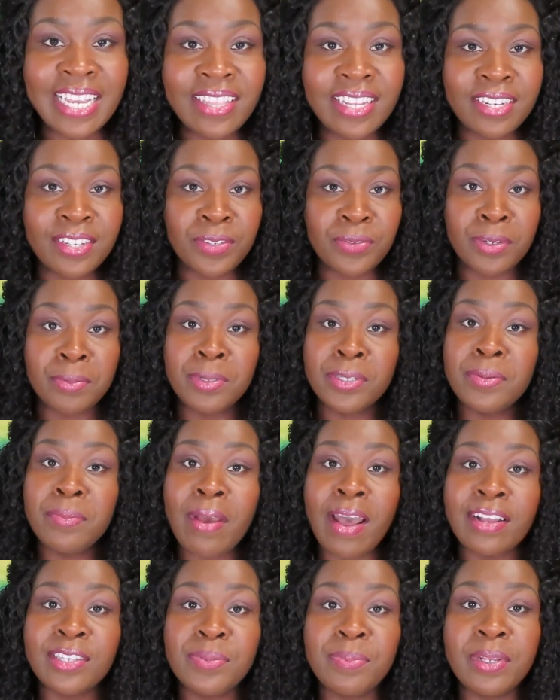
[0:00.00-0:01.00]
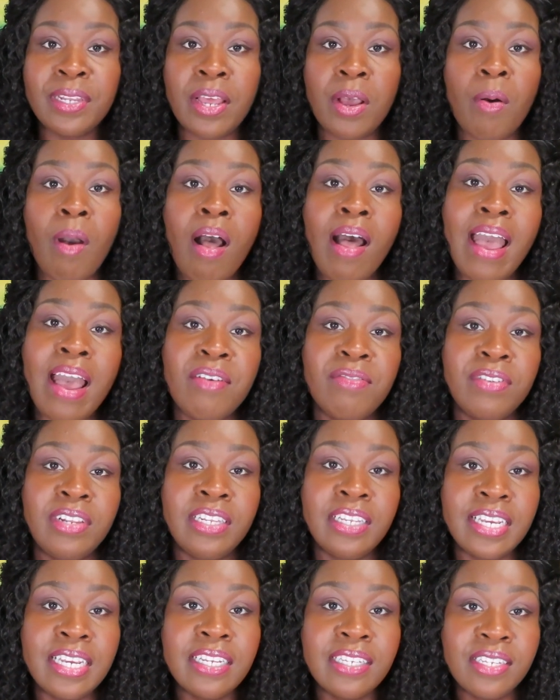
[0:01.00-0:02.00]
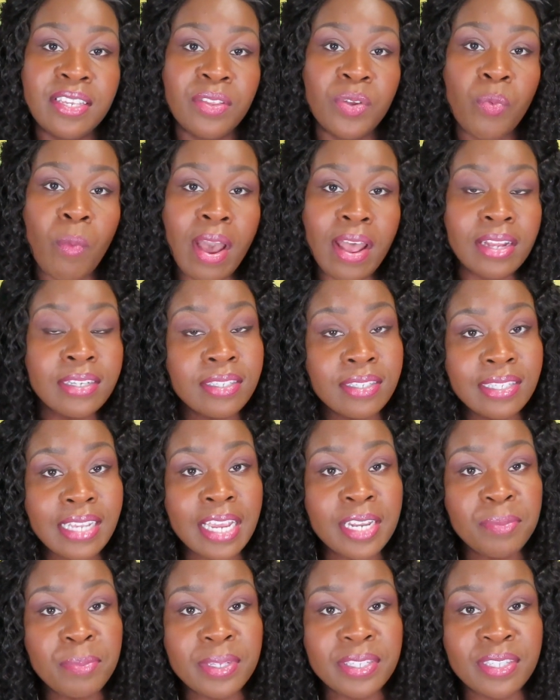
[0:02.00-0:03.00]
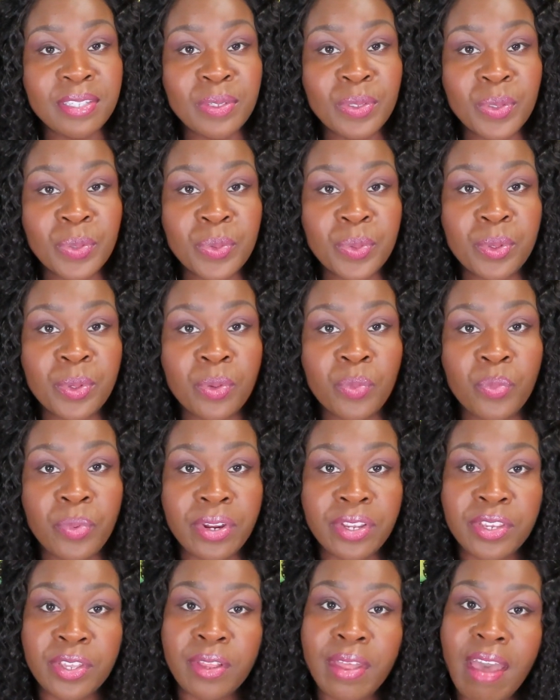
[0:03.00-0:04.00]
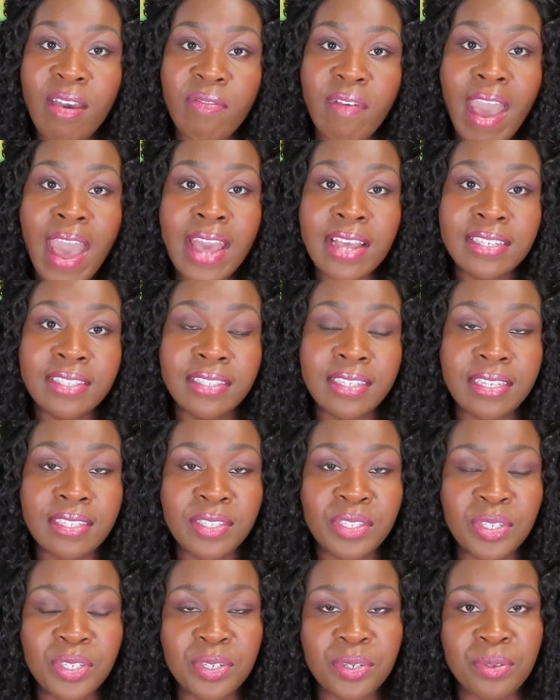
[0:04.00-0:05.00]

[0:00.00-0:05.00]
In the description box below, I'll have a link to the YL Designz Business School where you'll have access